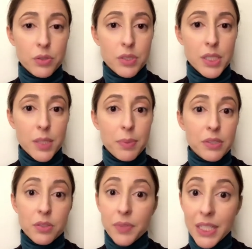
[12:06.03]
see
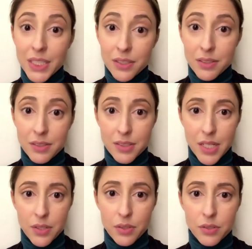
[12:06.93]
Pennsylvania's
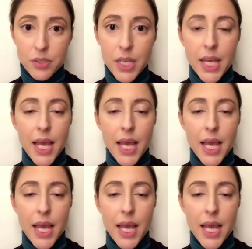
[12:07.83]
standards